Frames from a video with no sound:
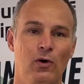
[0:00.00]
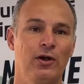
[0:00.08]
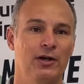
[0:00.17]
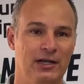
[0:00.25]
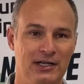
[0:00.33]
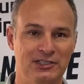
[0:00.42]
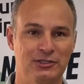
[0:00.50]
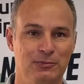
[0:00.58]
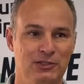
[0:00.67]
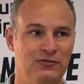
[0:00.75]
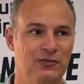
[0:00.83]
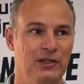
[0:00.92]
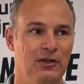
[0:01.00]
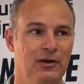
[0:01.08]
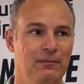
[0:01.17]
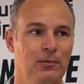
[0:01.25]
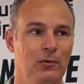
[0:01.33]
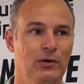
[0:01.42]
our customers feel are
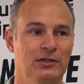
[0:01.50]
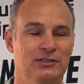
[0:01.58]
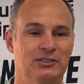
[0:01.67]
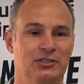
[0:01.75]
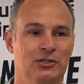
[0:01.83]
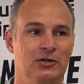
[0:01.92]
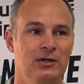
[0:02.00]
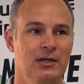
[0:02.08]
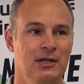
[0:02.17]
important. So